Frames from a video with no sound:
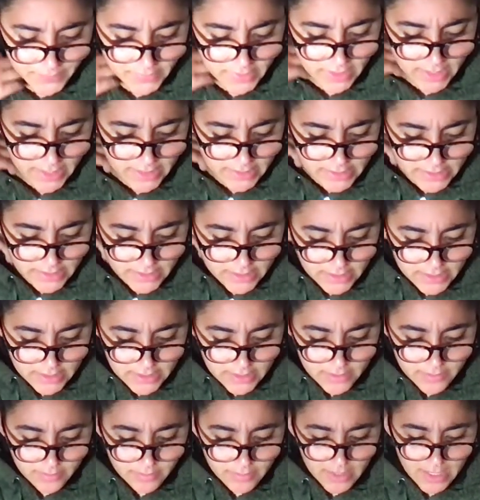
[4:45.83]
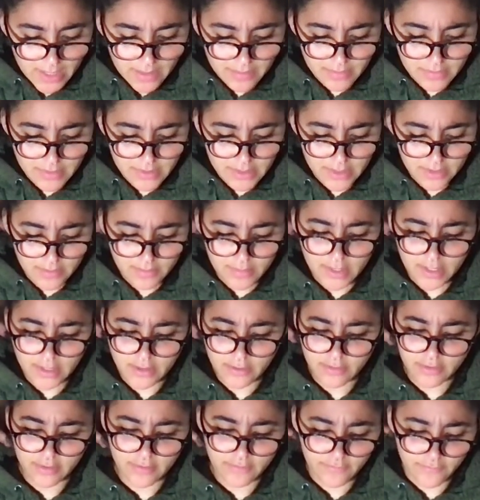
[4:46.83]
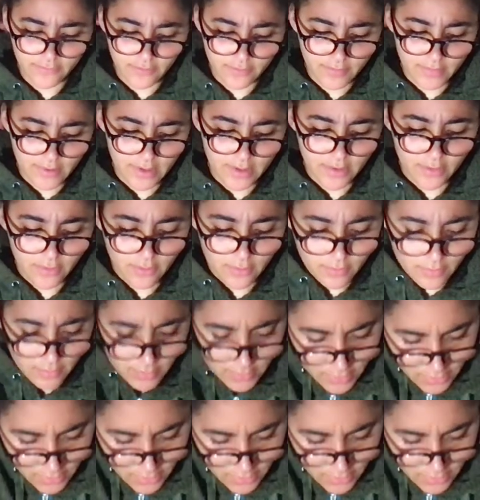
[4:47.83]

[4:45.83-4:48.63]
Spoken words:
I tell him, Captain Tim, I grieve for my home.